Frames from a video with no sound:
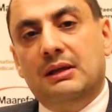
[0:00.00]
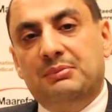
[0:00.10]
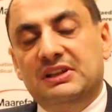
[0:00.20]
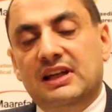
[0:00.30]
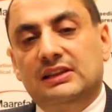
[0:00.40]

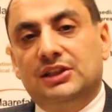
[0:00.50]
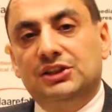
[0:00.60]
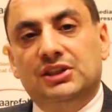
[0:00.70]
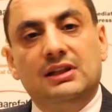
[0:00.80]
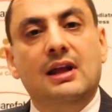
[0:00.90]

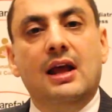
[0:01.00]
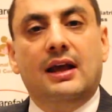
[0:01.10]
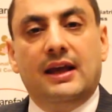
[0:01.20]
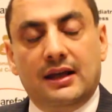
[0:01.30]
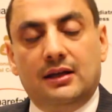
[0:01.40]
pediatrician
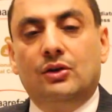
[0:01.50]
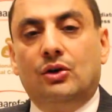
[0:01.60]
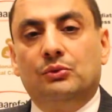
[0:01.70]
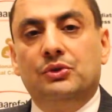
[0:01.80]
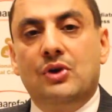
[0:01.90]
early
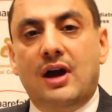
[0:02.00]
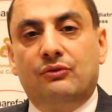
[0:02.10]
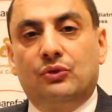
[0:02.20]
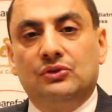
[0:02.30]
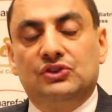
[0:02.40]
on when you
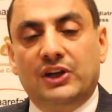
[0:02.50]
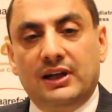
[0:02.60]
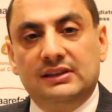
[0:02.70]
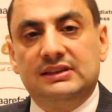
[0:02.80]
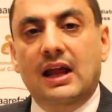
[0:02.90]
have
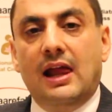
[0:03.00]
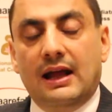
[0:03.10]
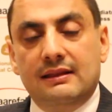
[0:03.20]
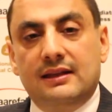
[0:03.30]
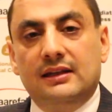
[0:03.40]
concerns,
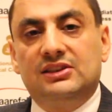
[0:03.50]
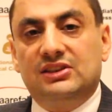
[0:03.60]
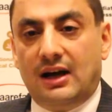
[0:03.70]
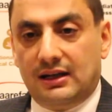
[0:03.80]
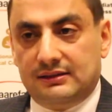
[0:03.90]
and then
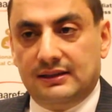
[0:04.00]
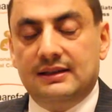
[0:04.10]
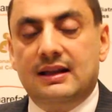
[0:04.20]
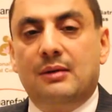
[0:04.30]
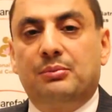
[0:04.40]
start
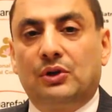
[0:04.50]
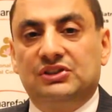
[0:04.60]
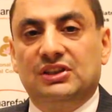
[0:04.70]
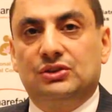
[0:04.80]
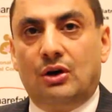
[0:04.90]
the
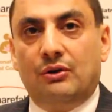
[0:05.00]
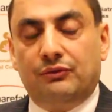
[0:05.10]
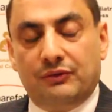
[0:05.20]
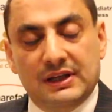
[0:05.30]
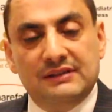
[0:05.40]
process
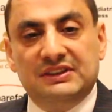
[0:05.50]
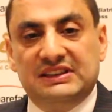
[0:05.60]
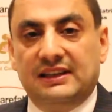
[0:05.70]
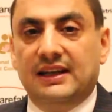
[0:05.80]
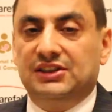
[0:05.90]
of
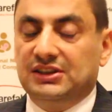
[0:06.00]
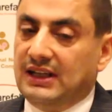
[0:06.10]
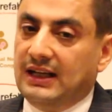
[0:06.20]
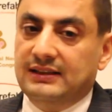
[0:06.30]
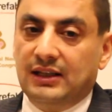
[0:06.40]
investigation
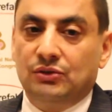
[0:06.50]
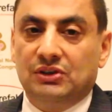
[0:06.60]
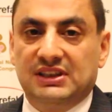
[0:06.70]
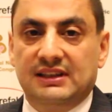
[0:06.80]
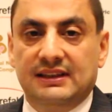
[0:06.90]
and
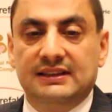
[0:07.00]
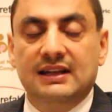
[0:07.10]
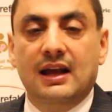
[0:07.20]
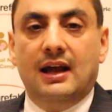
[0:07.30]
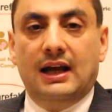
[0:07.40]
diagnosing these
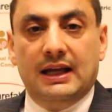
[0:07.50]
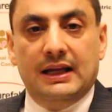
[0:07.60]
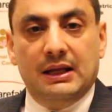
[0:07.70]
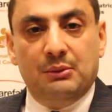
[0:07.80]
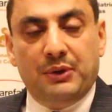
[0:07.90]

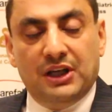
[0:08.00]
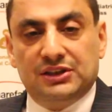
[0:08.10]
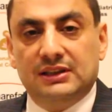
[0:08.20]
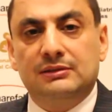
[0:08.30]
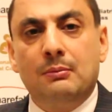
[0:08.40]

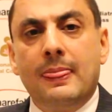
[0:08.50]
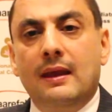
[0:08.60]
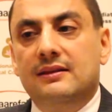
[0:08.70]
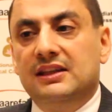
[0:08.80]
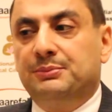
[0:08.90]
patients.
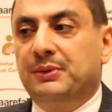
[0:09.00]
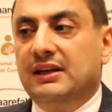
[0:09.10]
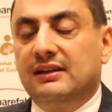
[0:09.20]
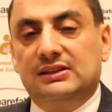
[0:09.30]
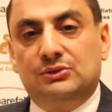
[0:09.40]
This
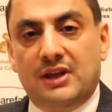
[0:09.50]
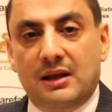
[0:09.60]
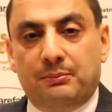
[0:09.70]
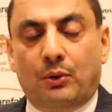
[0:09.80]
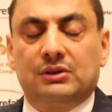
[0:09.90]
brings us to the
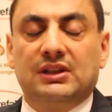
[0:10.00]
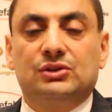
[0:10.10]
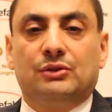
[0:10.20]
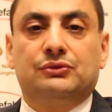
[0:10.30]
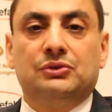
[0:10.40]

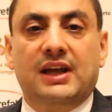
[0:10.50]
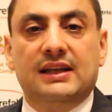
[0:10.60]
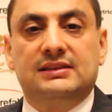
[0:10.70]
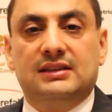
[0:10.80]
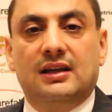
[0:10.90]
importance of
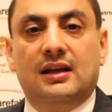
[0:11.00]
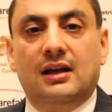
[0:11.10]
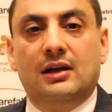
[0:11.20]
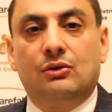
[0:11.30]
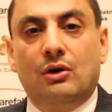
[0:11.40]
today's
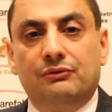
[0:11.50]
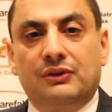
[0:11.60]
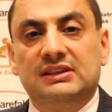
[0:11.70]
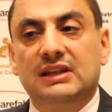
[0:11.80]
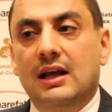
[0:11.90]

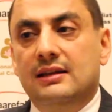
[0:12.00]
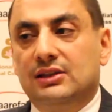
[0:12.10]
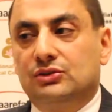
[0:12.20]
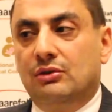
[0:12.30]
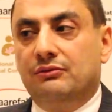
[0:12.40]
conference.
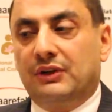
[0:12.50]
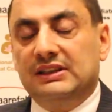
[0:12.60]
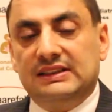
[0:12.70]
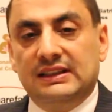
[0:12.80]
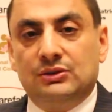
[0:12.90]
This
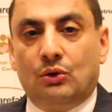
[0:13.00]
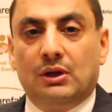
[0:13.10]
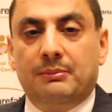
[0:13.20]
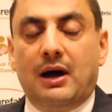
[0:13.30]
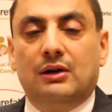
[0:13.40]
conference is all
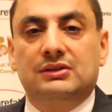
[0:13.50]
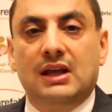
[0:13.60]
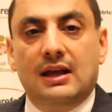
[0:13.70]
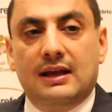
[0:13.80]
about